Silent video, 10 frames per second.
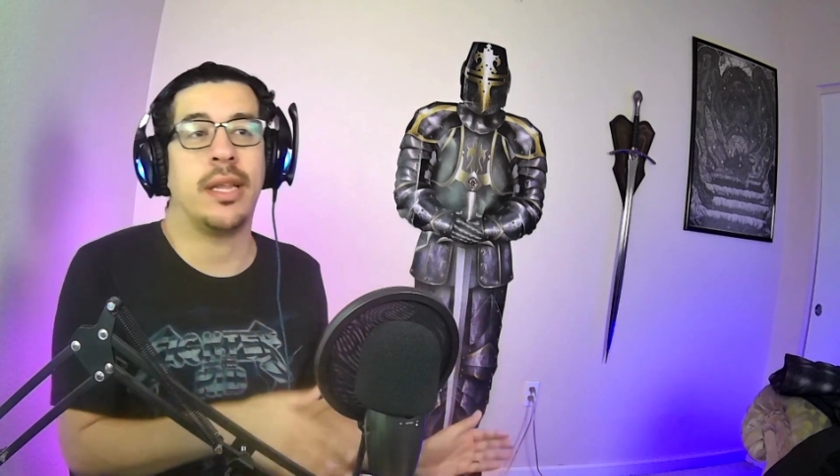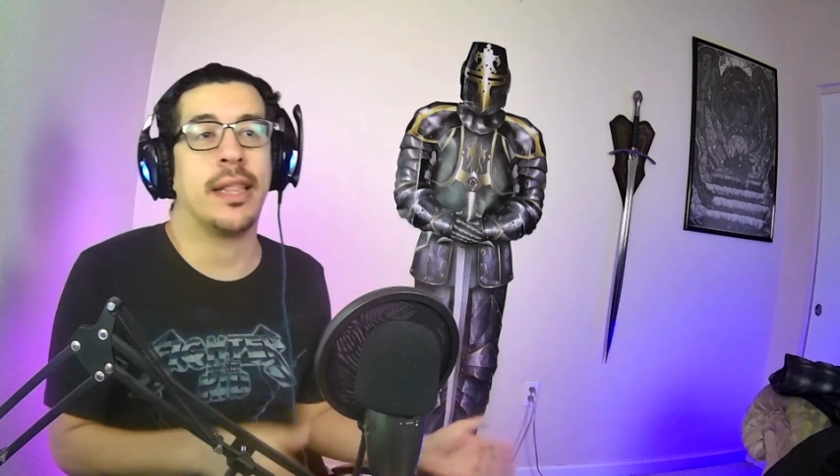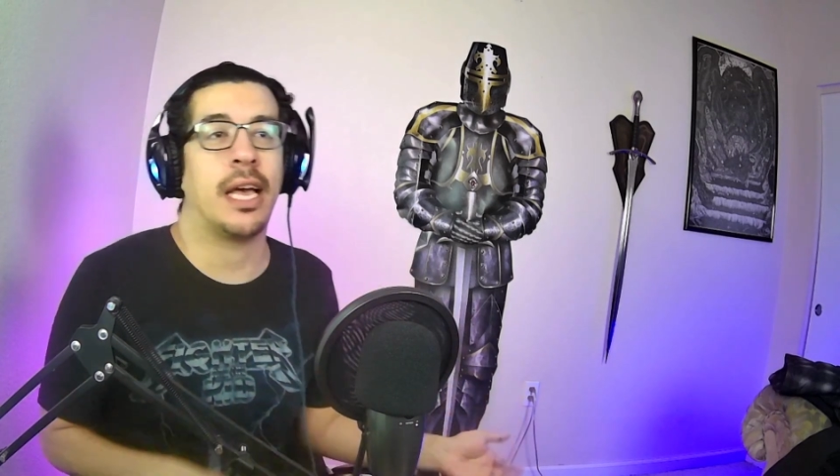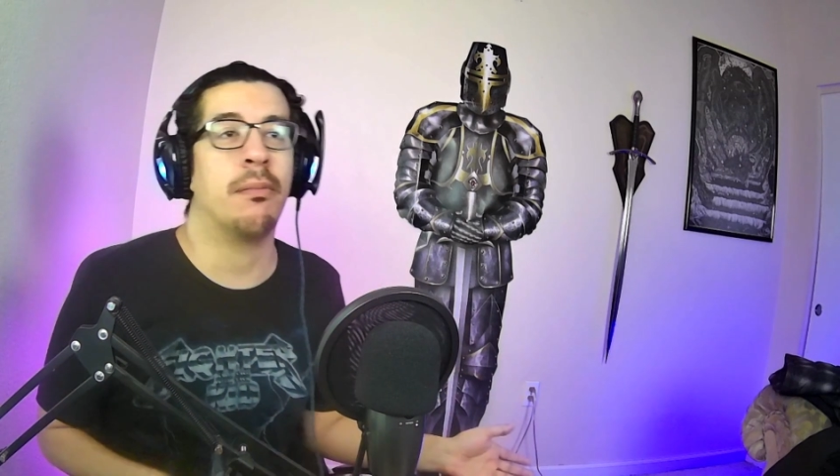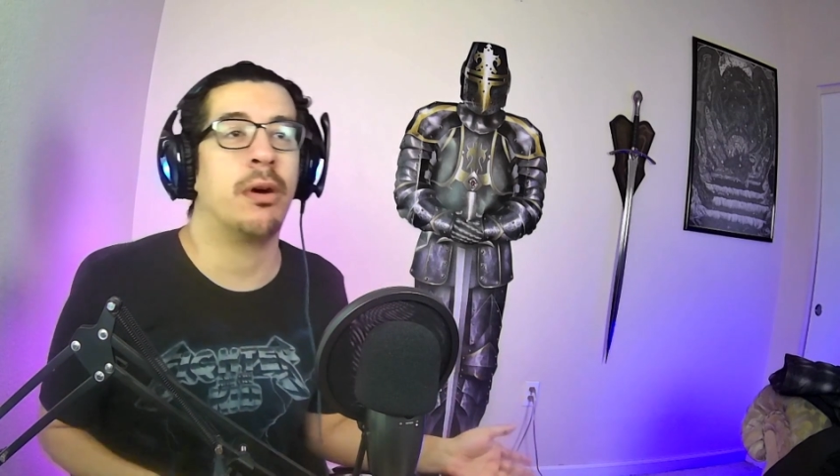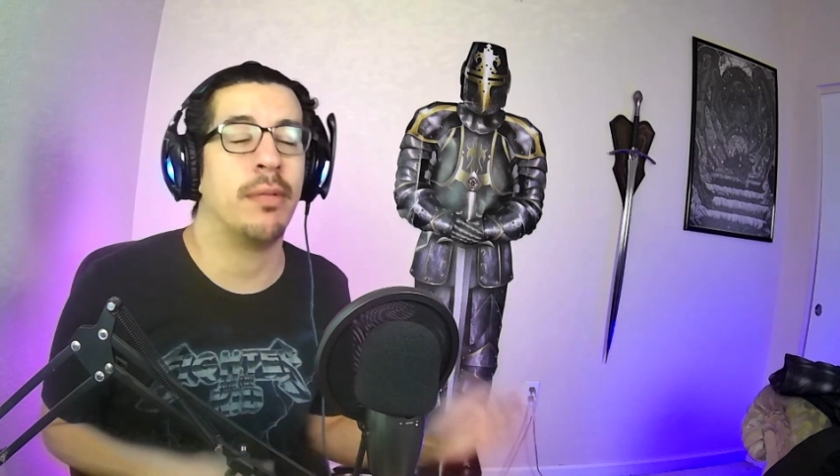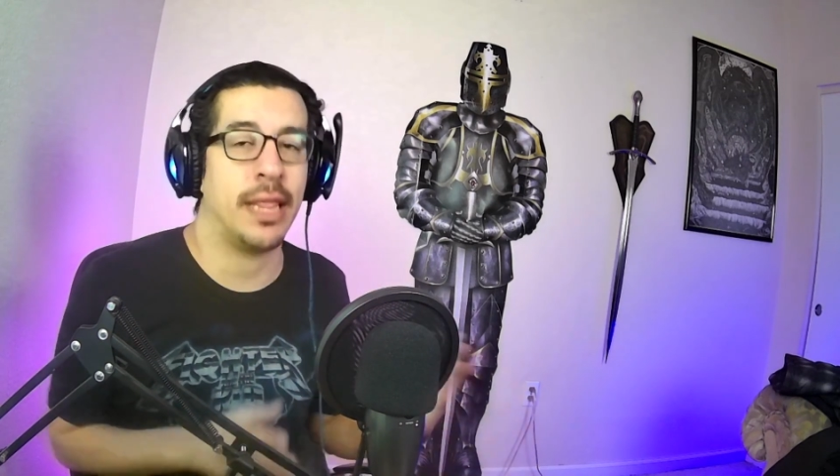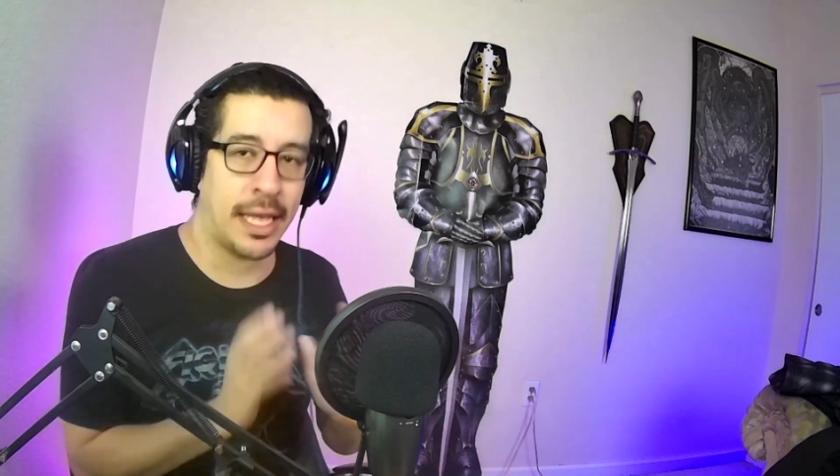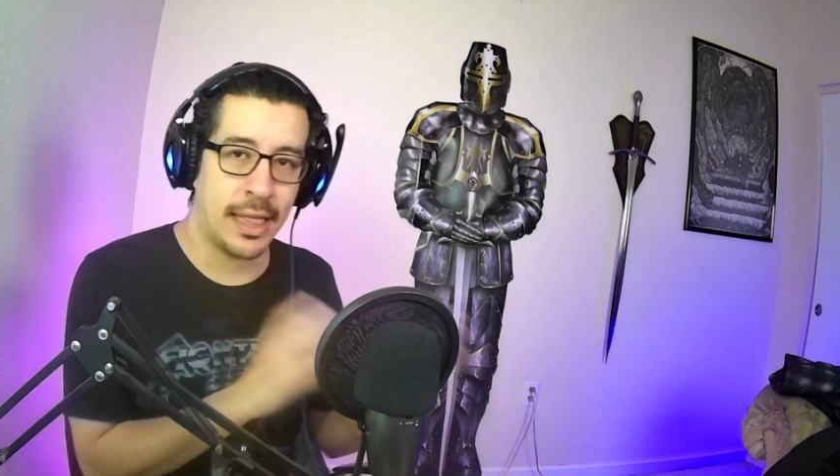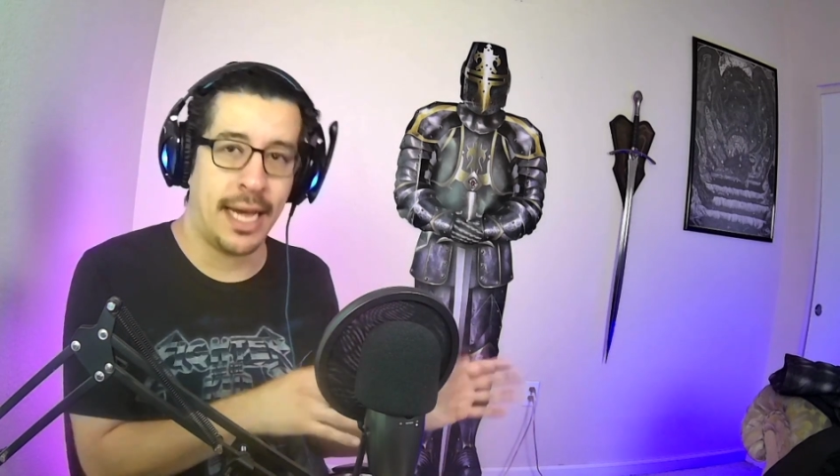at that moment,
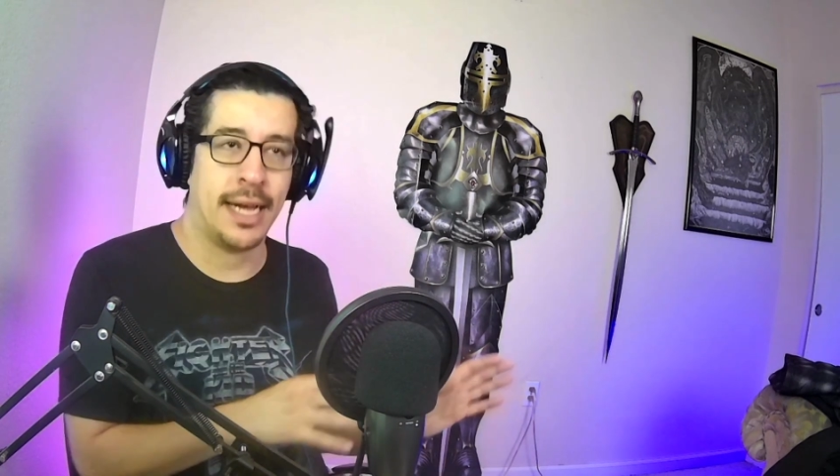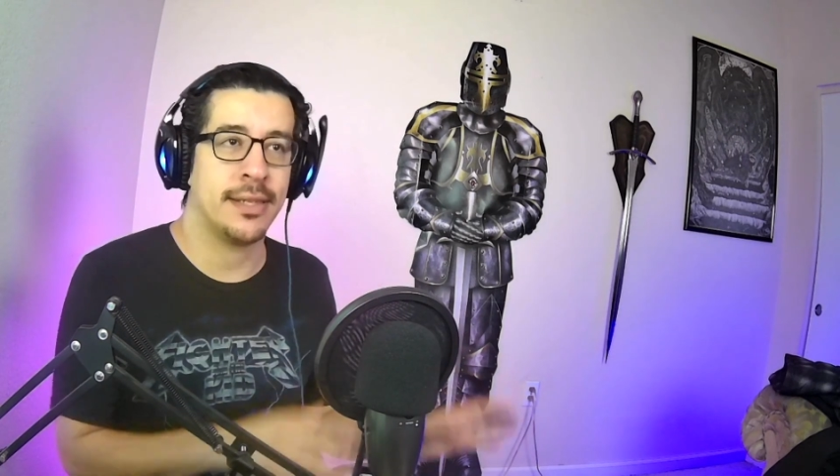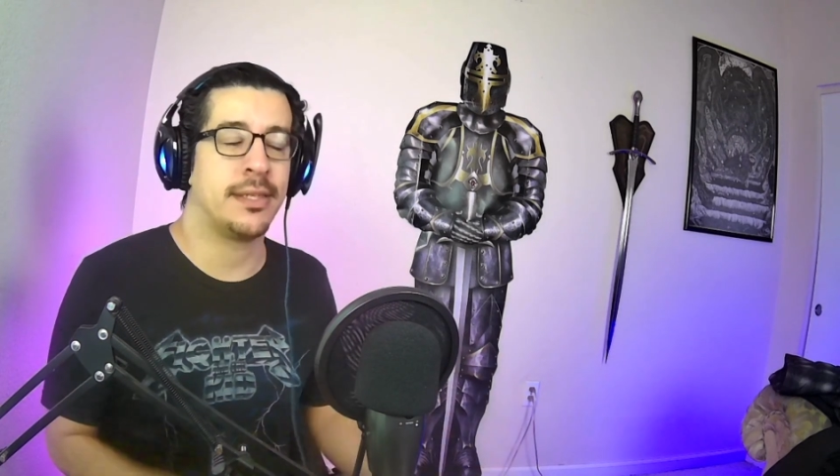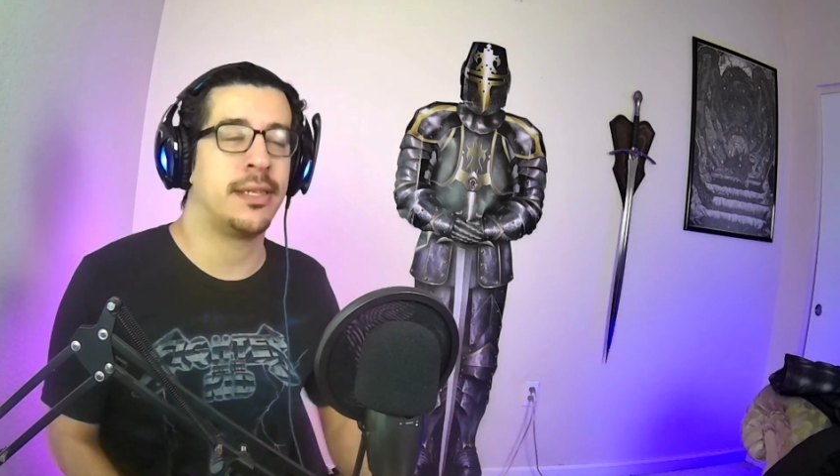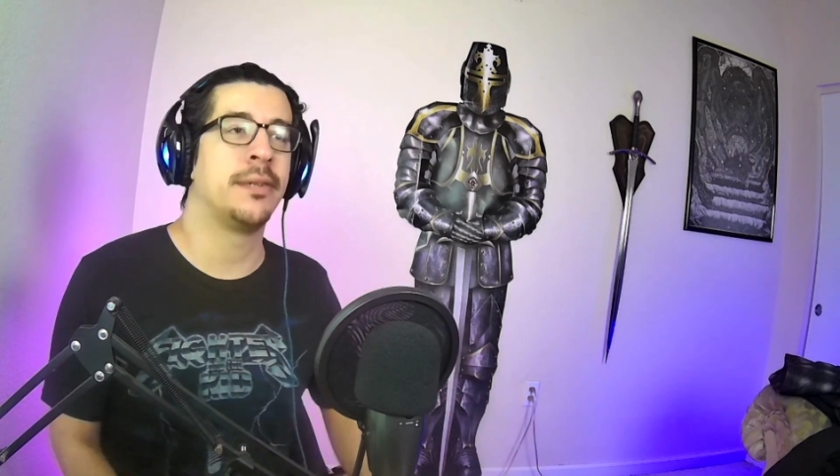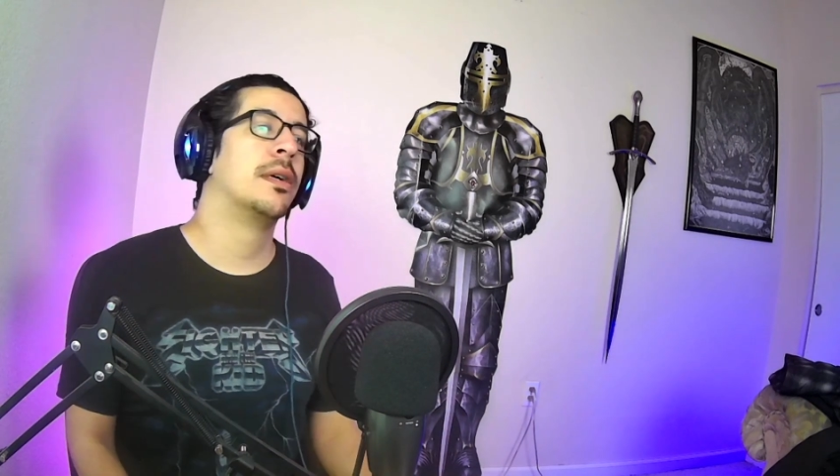like last.